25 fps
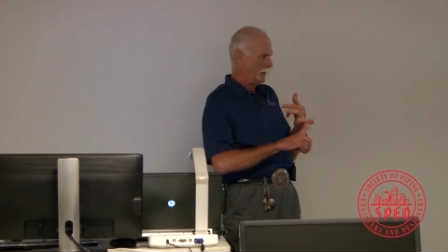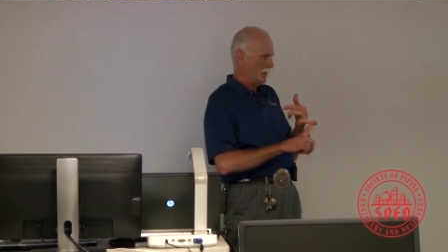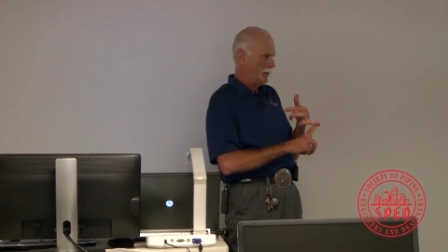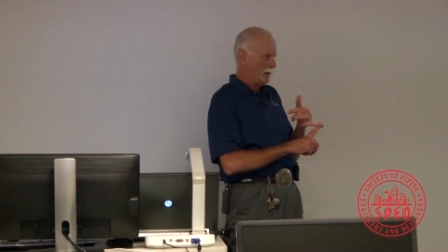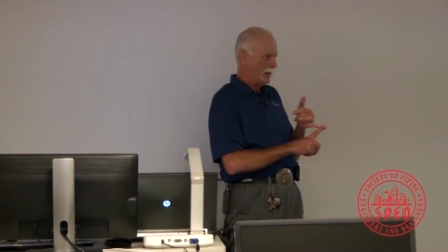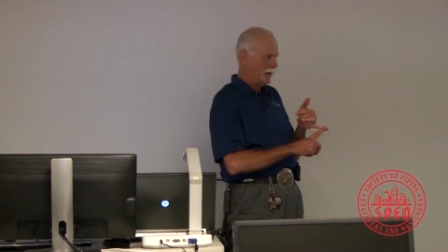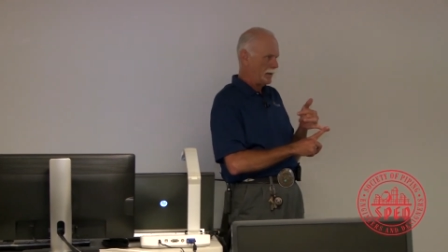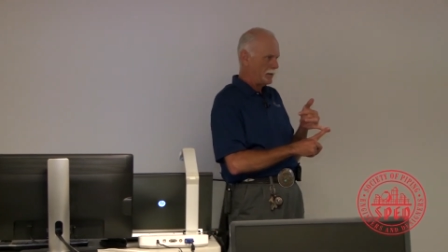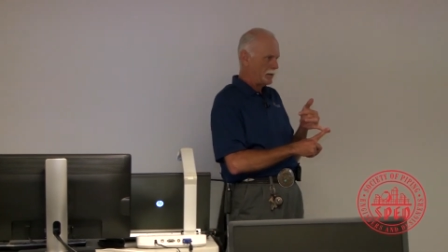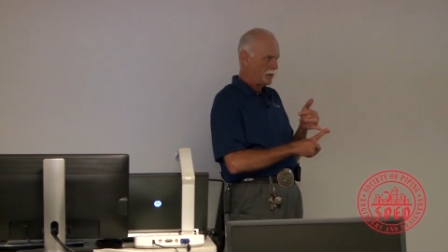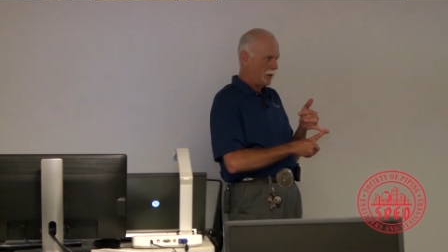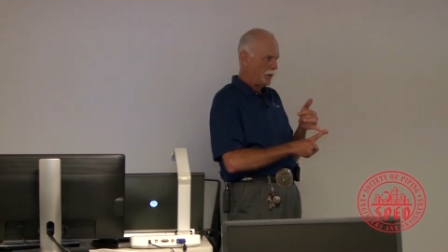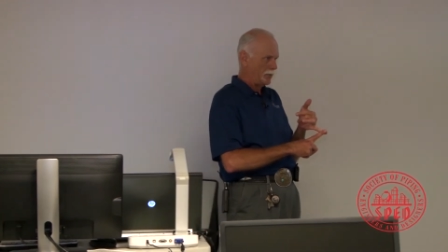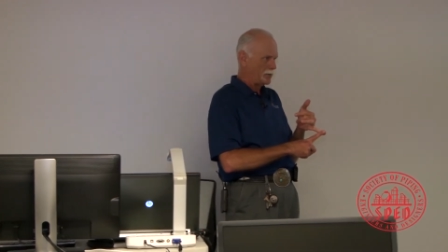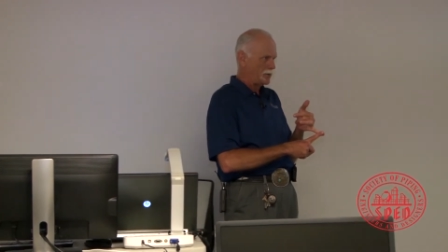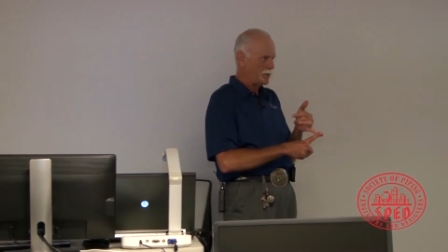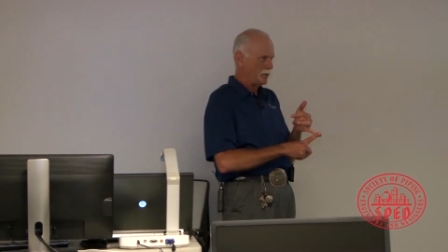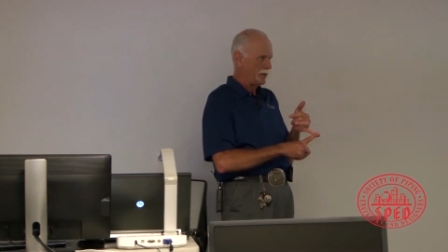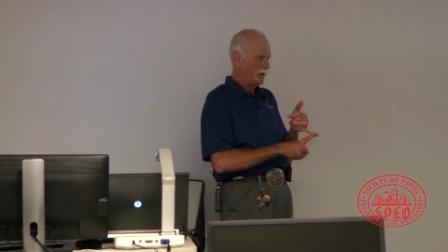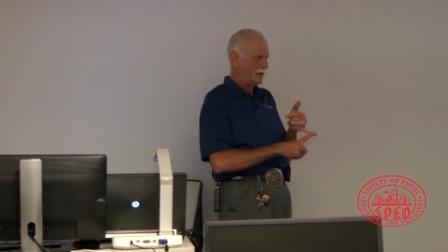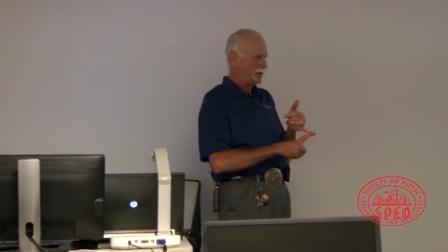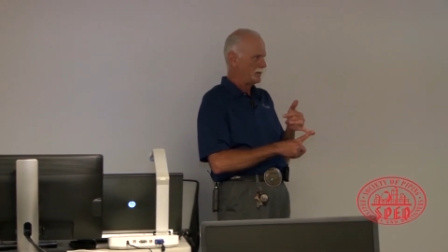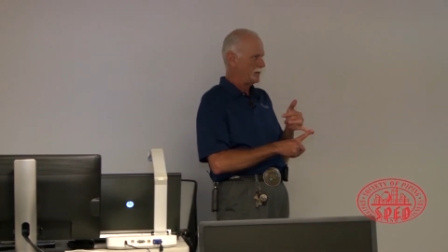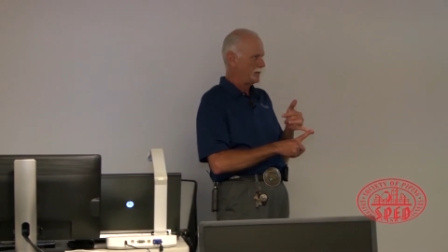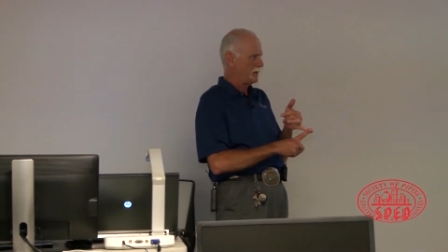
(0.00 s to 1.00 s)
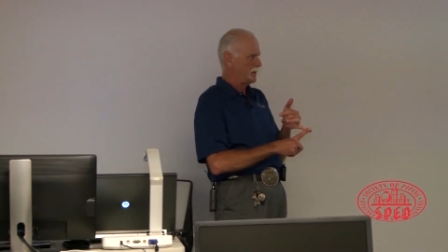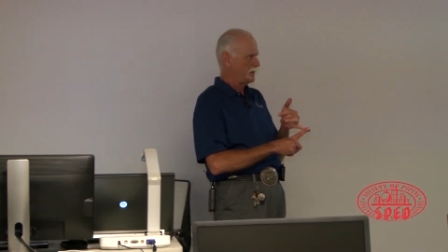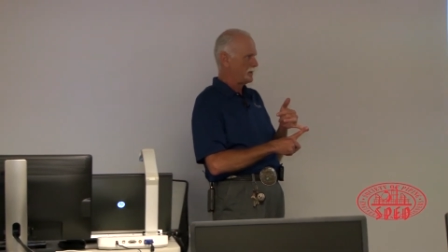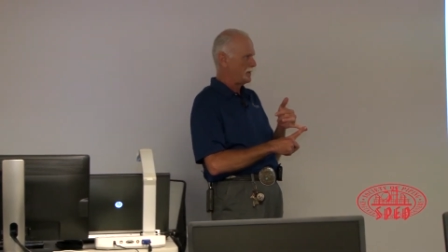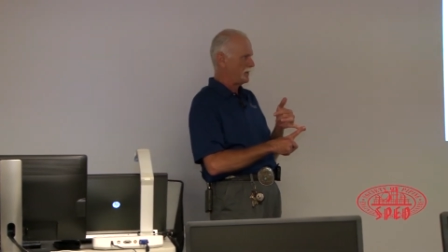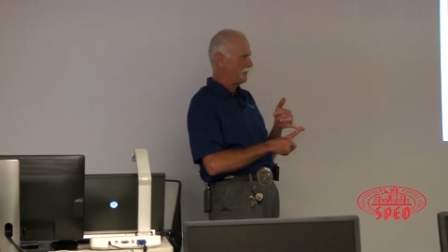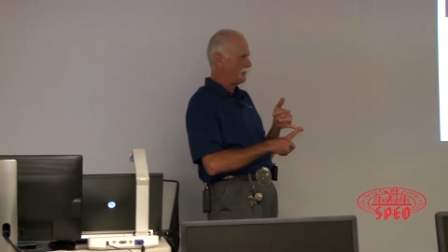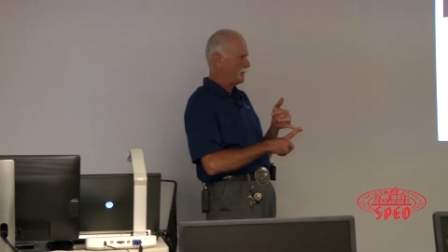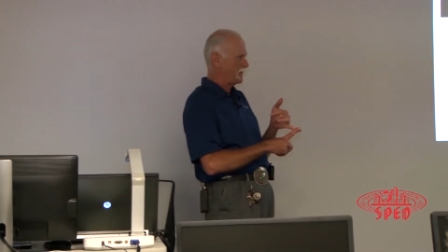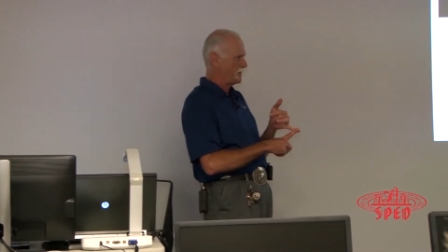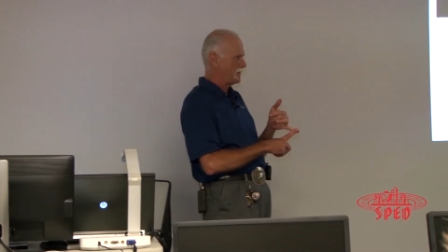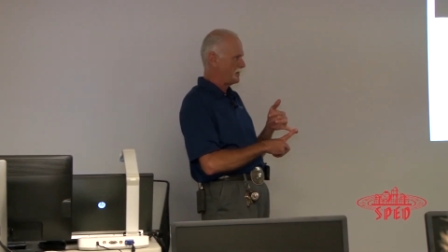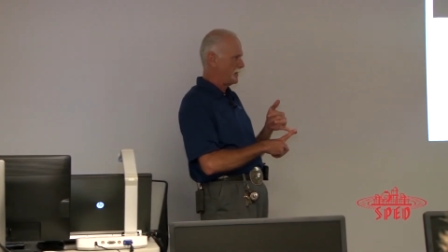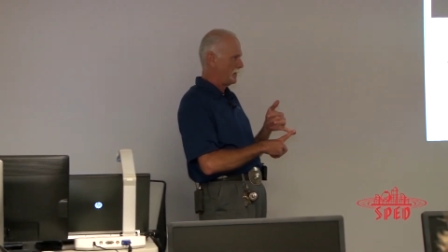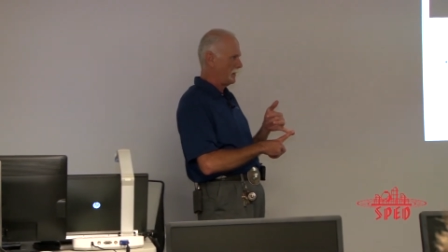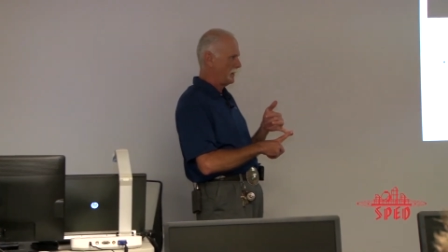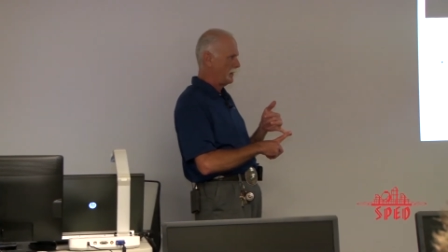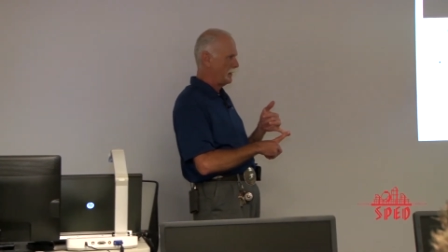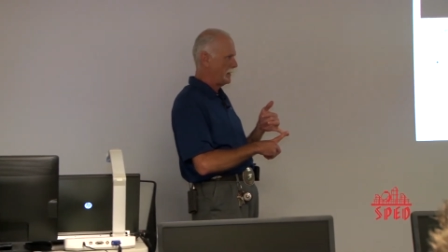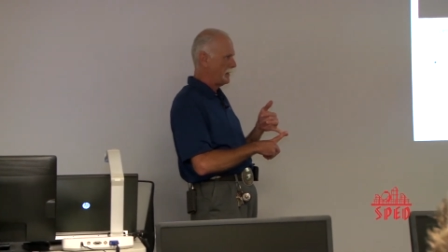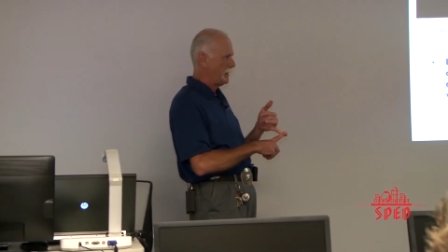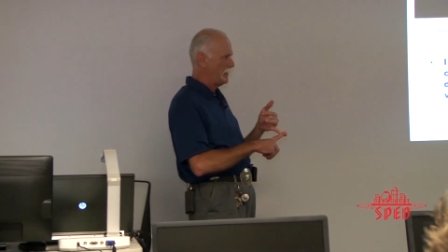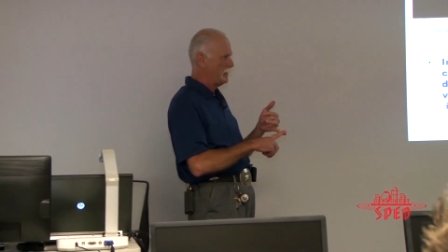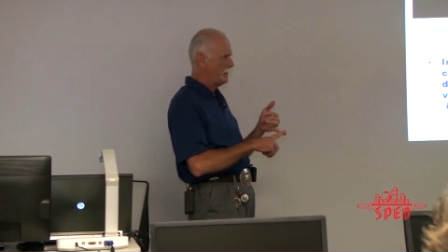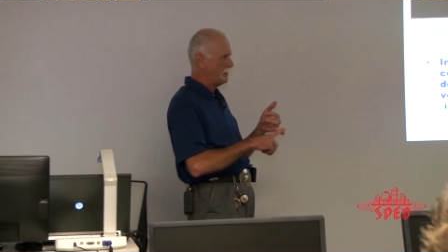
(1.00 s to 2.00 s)
I can go to an existing
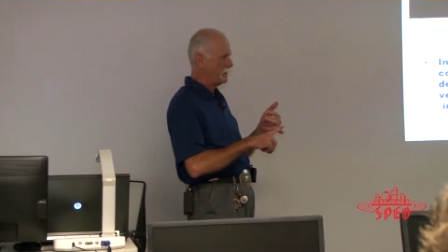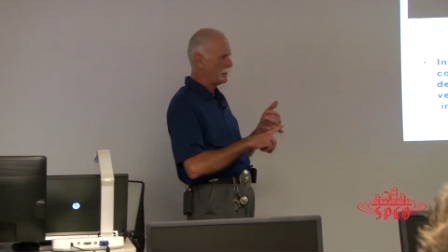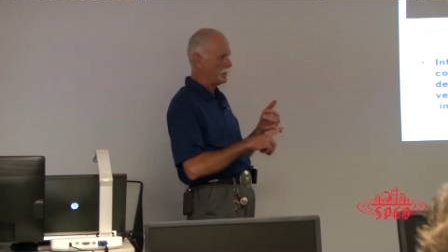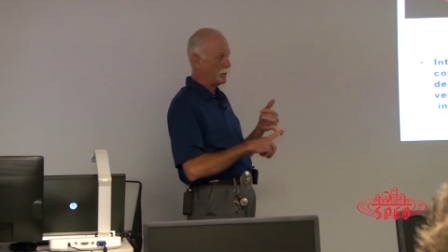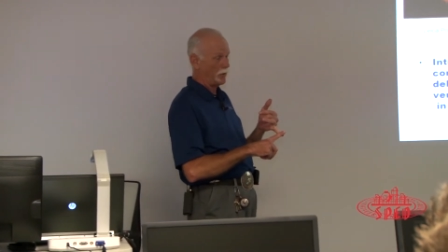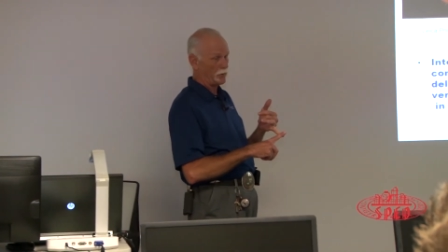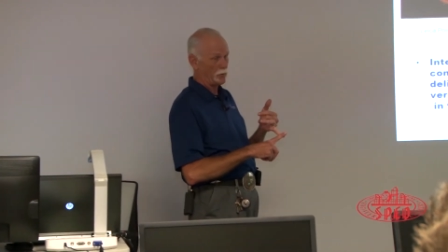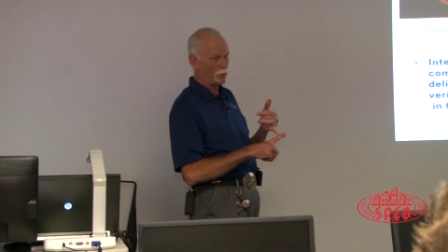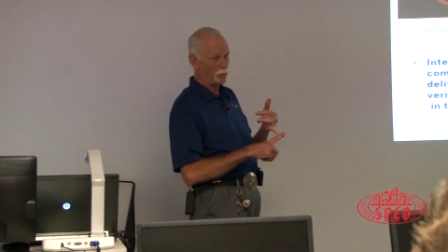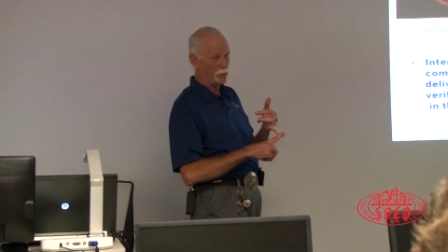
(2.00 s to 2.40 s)
facility, go to